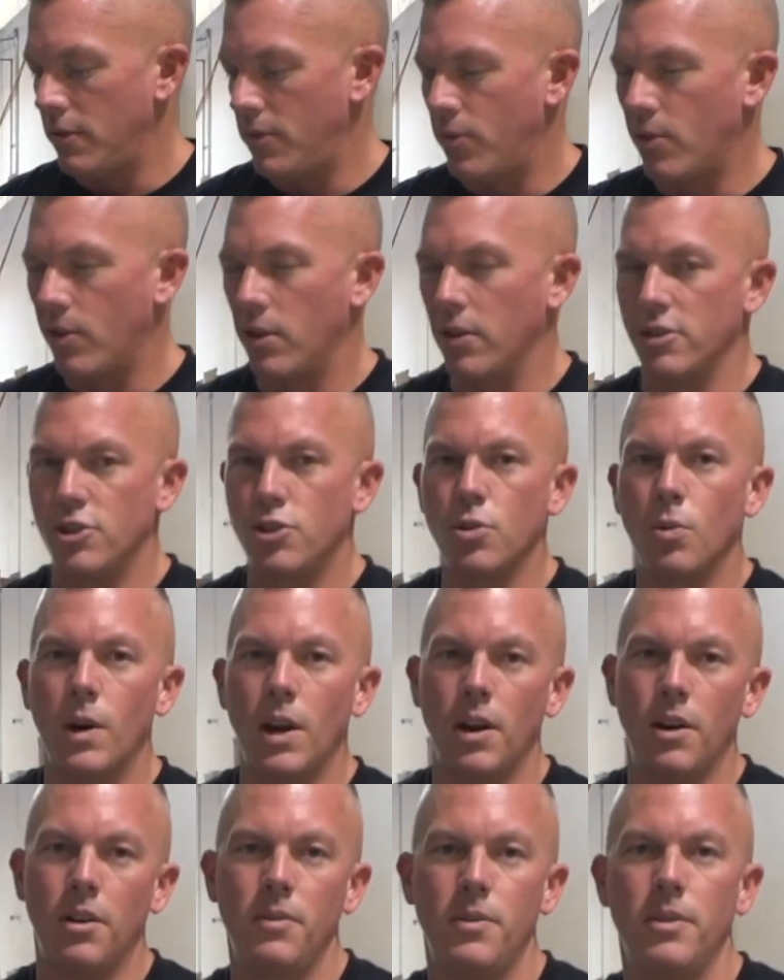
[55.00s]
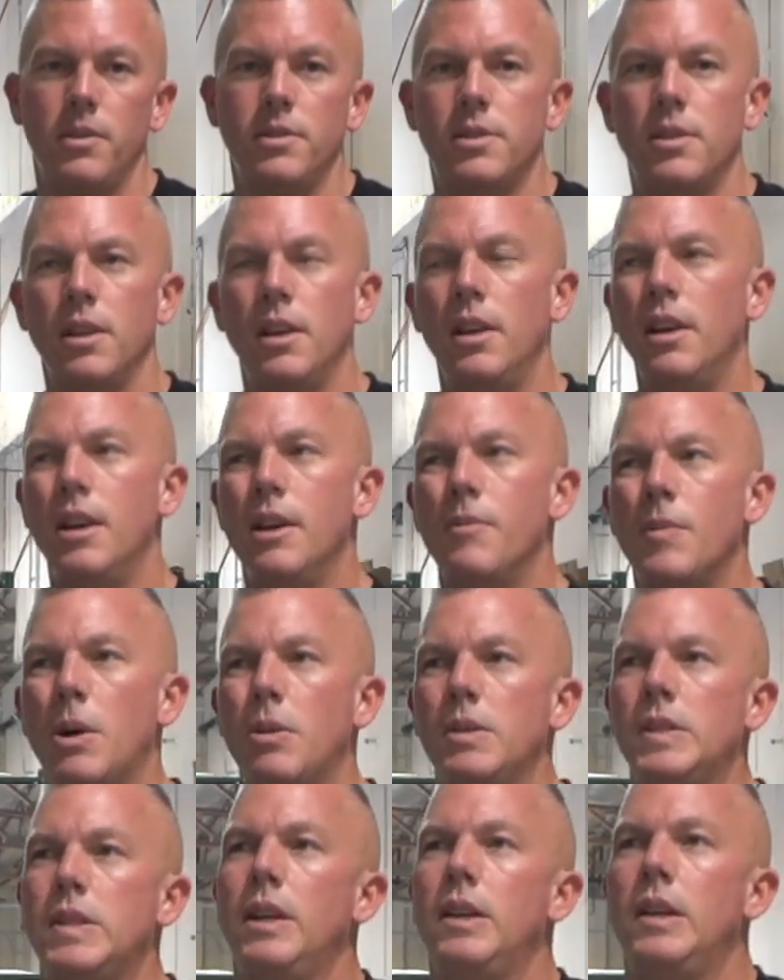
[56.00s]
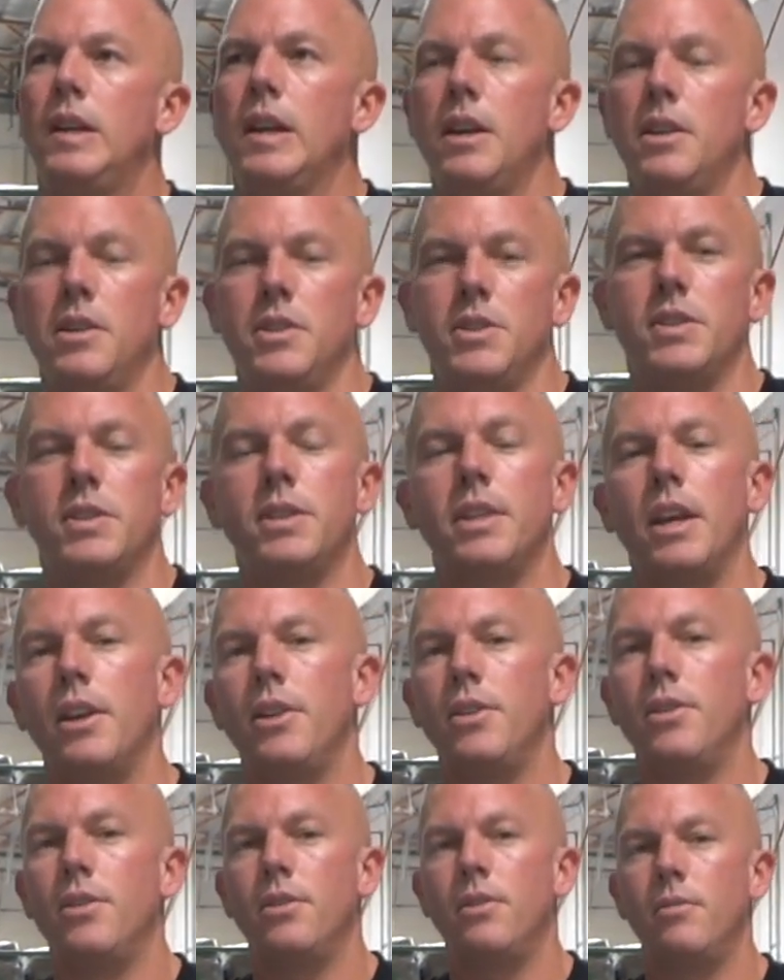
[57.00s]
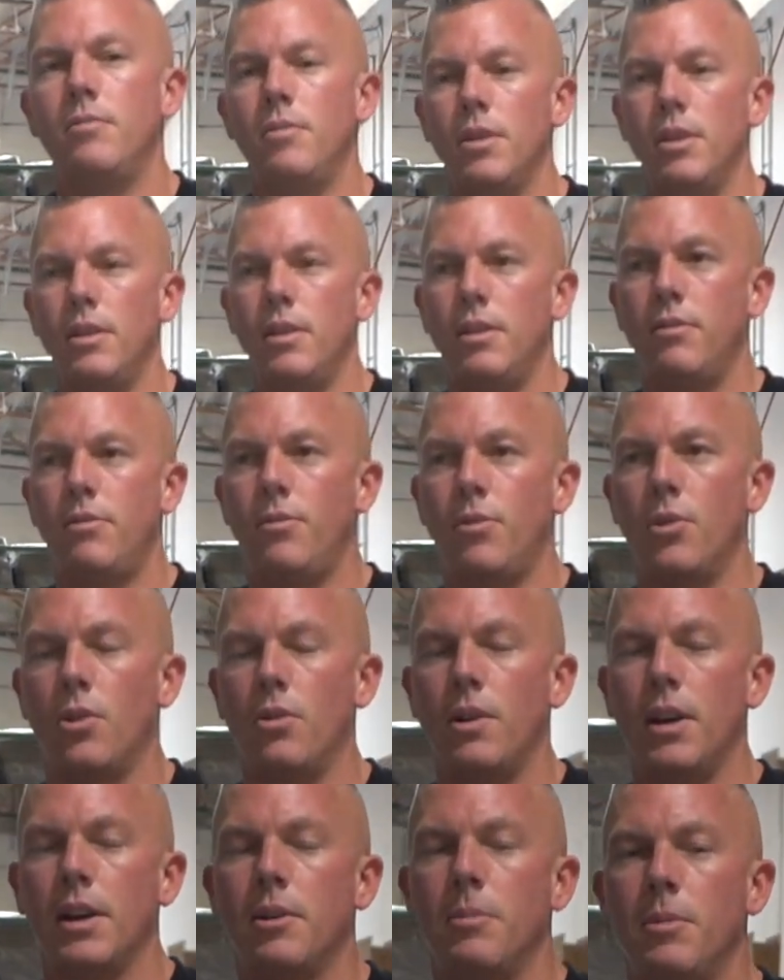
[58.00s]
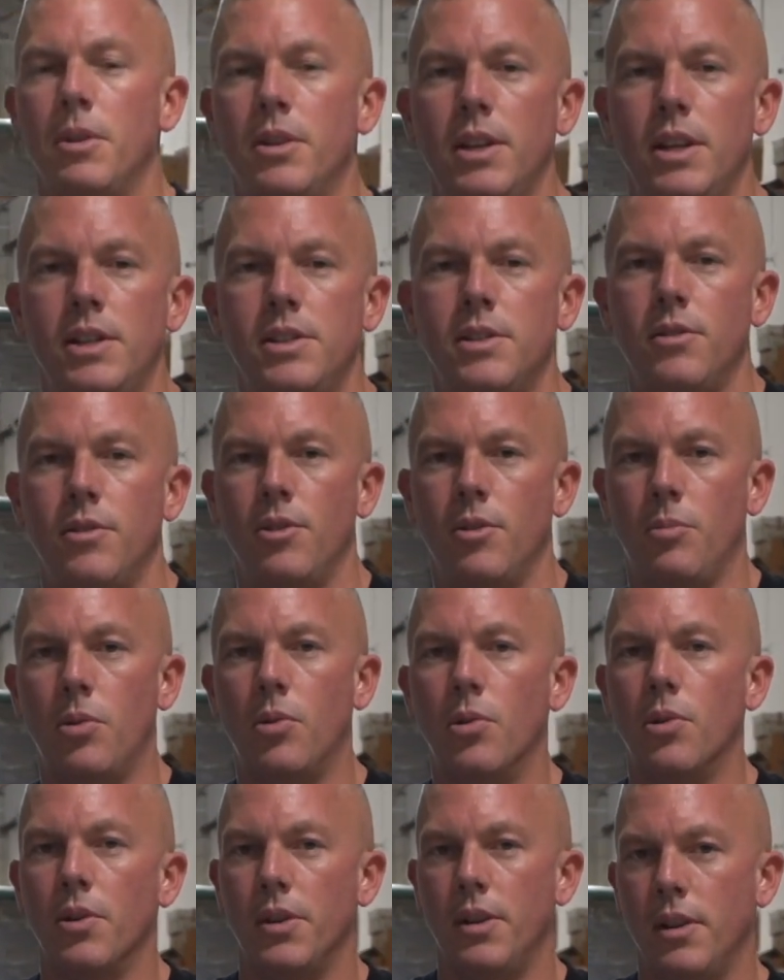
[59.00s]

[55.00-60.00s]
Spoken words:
for a 12 is, I would say, kind of standard for a recommendation on a ported